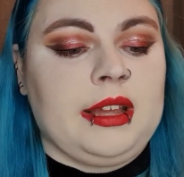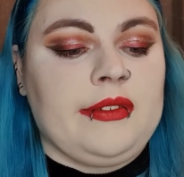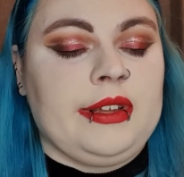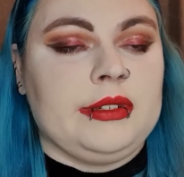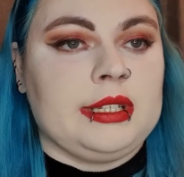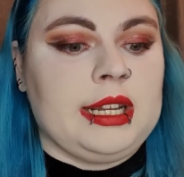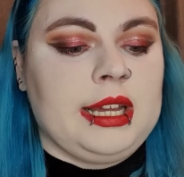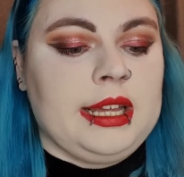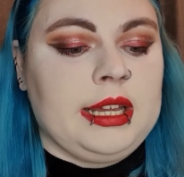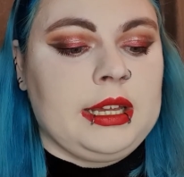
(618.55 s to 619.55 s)
it feels
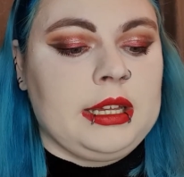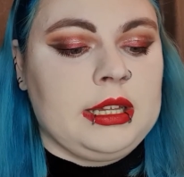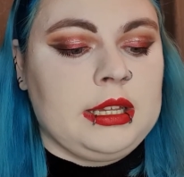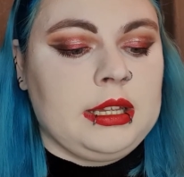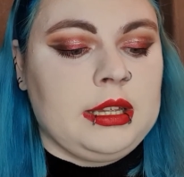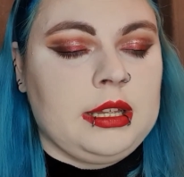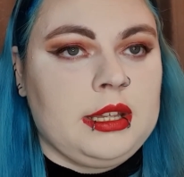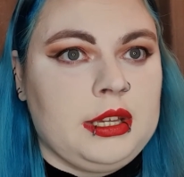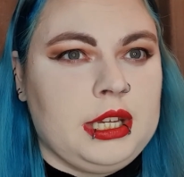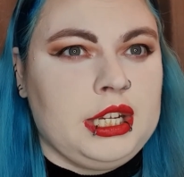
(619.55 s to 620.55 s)
like
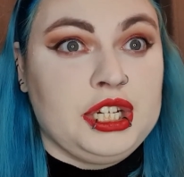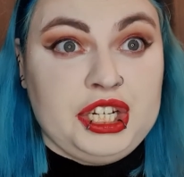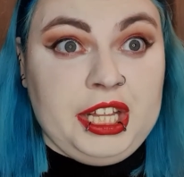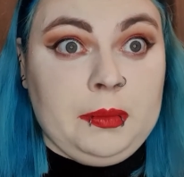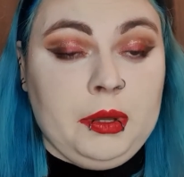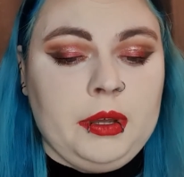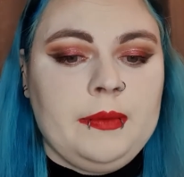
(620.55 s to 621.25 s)
shea butter.